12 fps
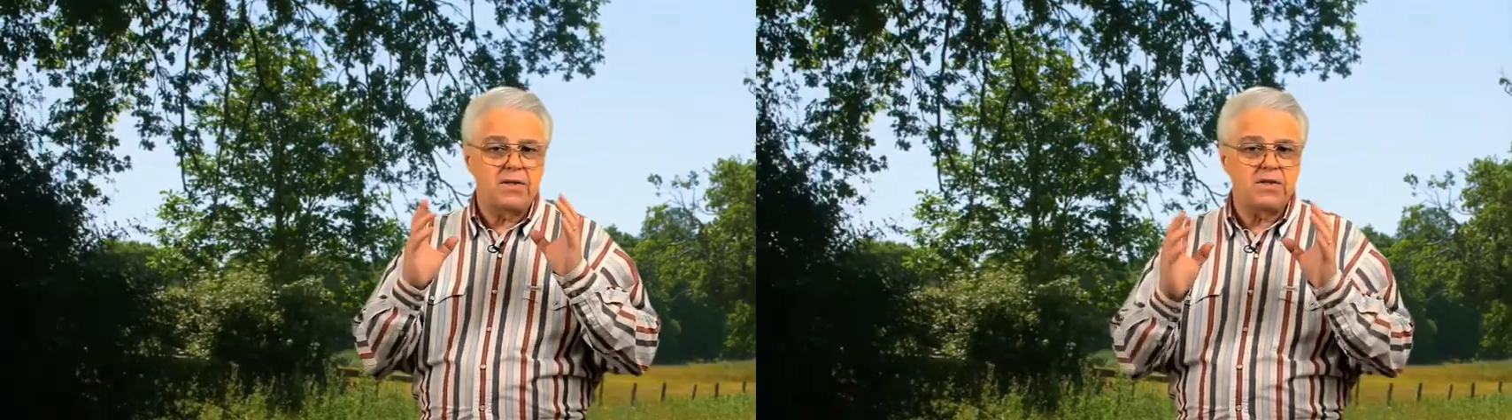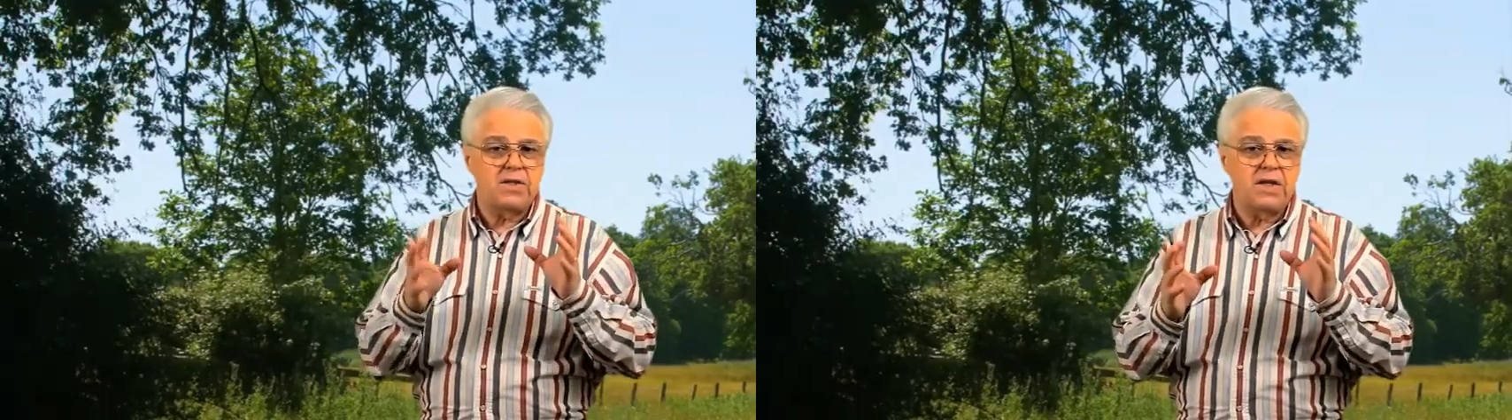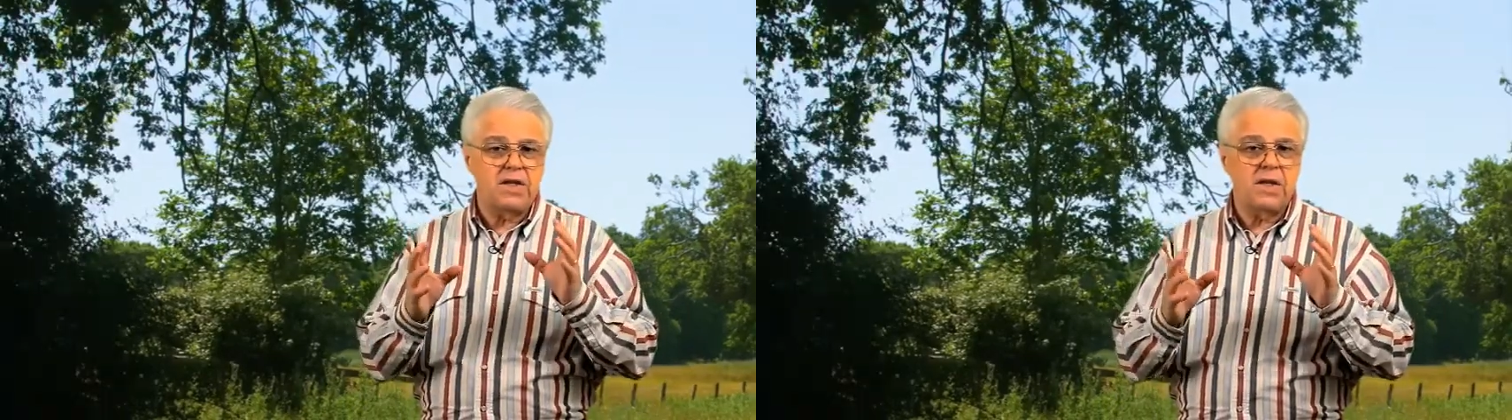is
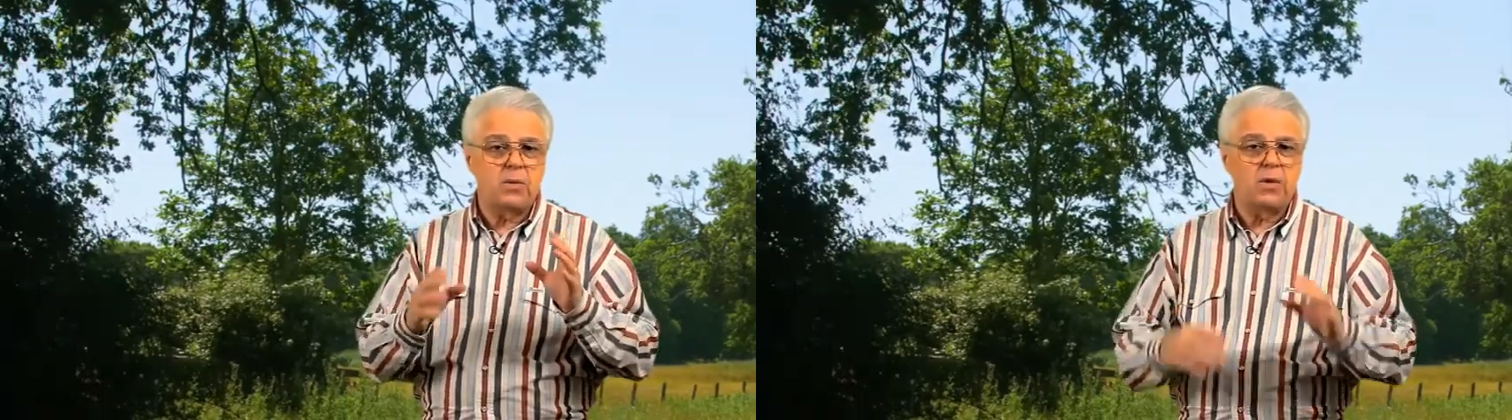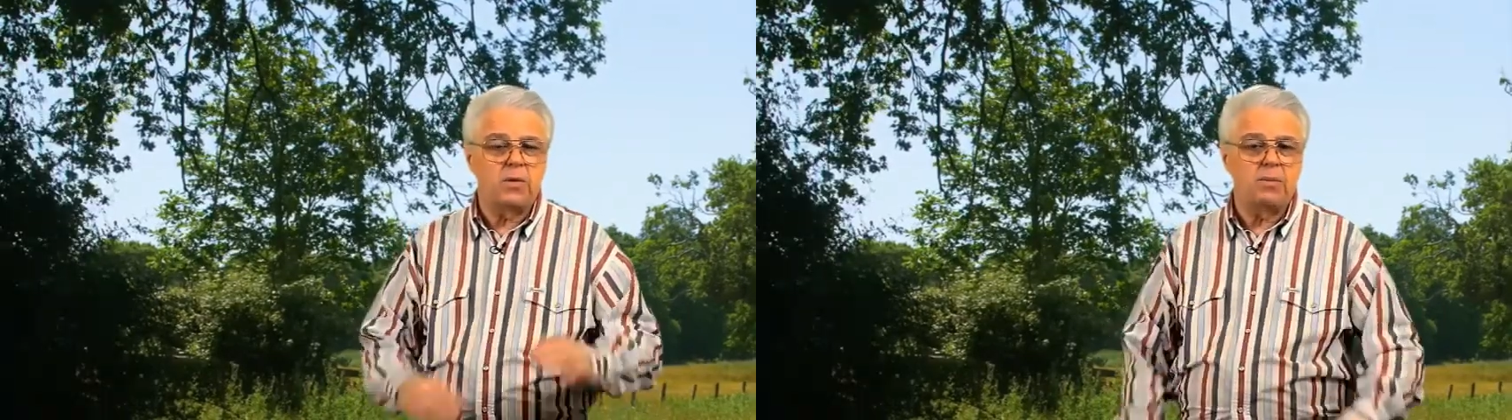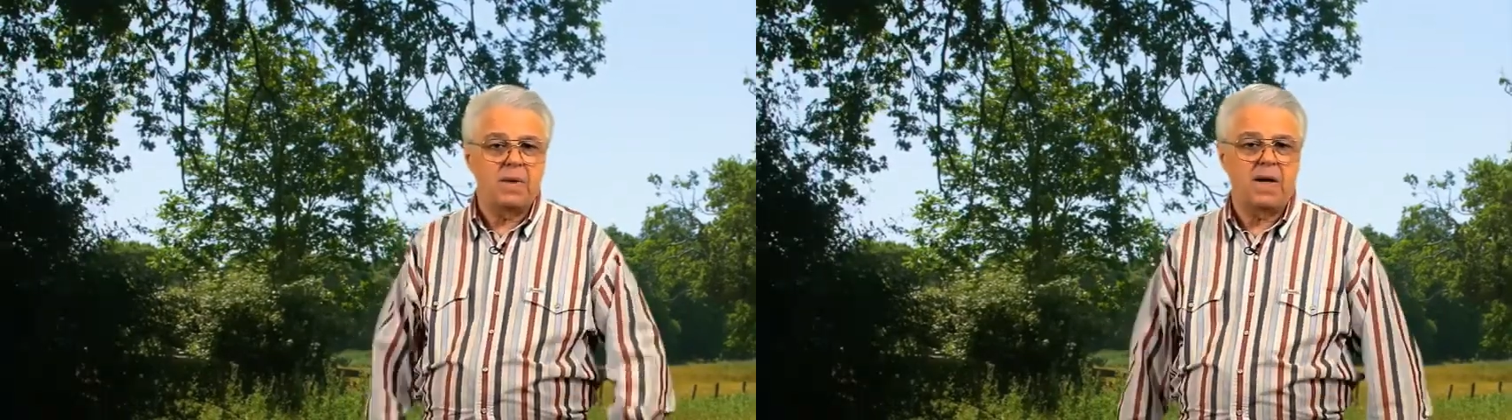seeking
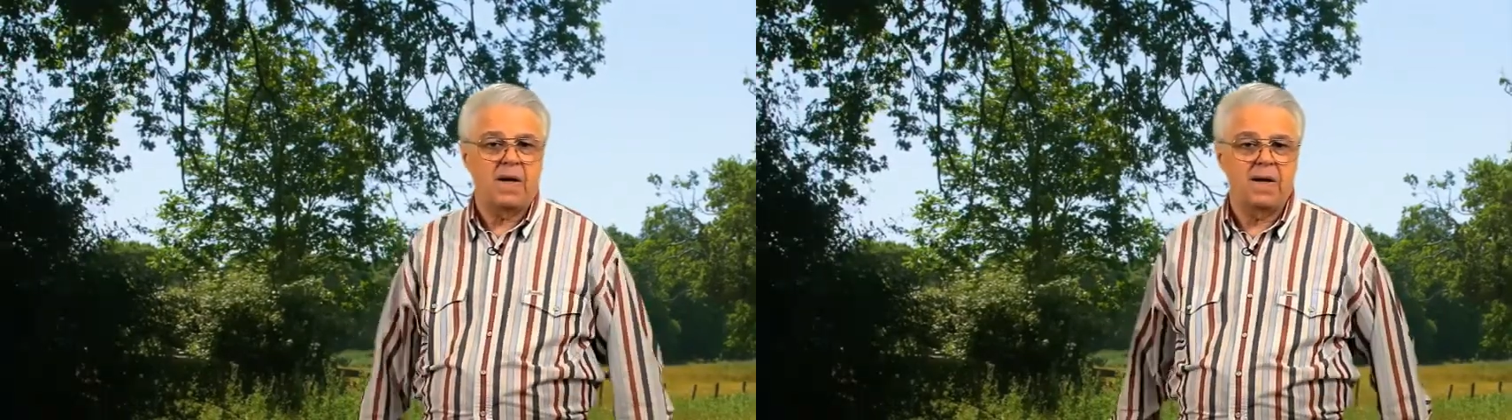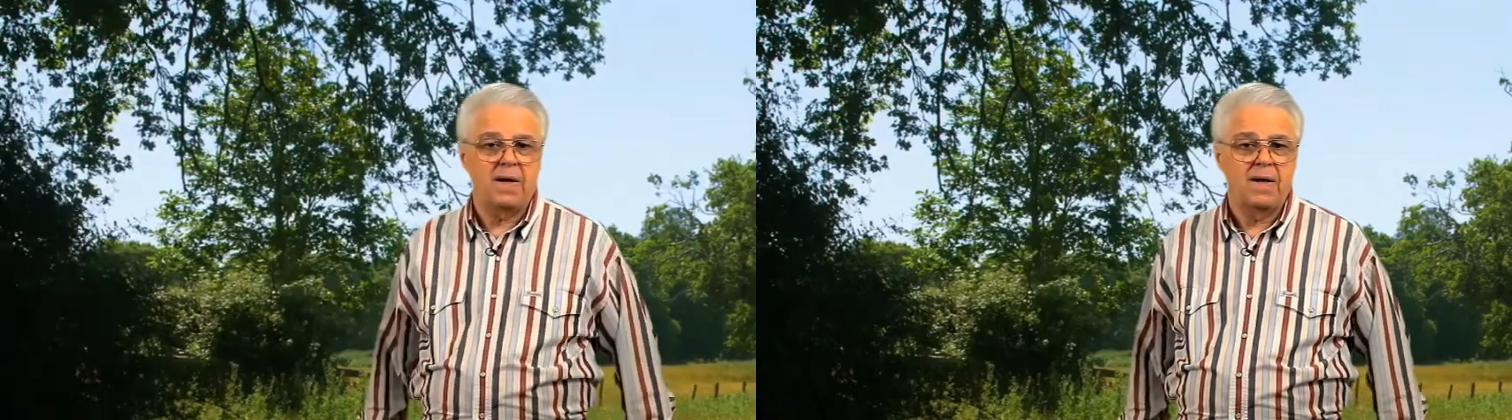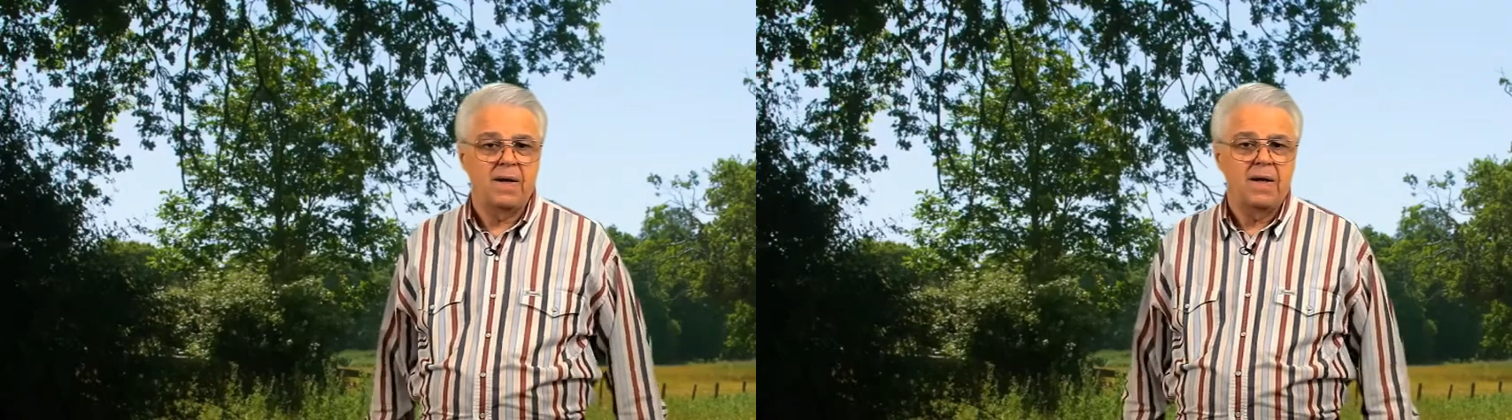with
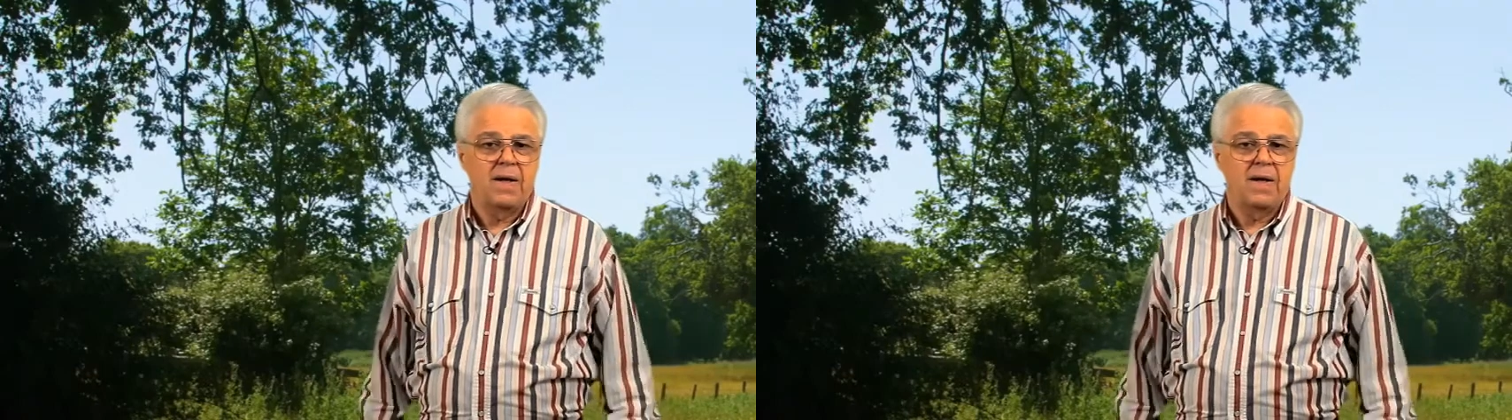man